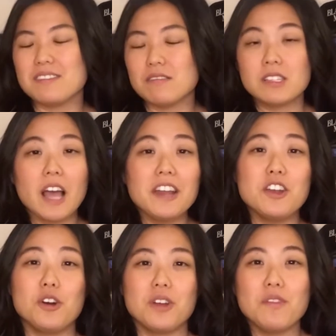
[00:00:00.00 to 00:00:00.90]
side
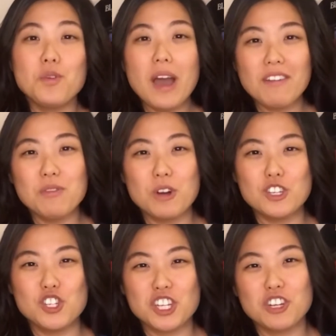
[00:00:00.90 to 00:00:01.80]
note, if you haven't watched
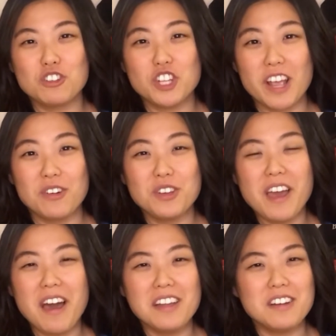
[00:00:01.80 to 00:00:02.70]
Jingle Jangle
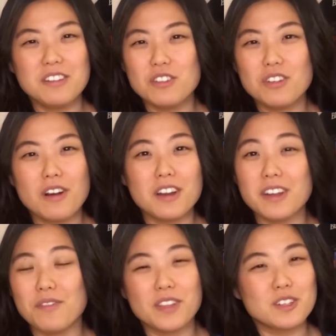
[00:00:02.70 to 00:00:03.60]
yet on
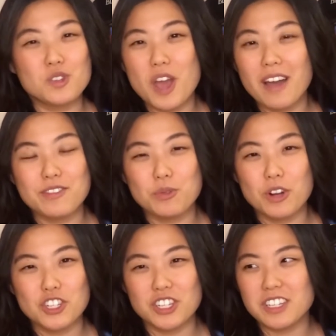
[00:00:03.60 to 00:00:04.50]
Netflix, you have to
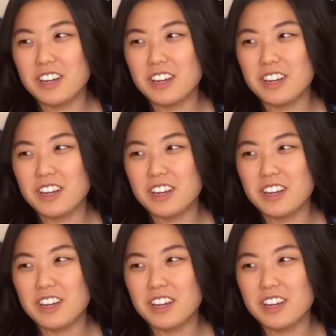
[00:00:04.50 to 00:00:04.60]
watch it.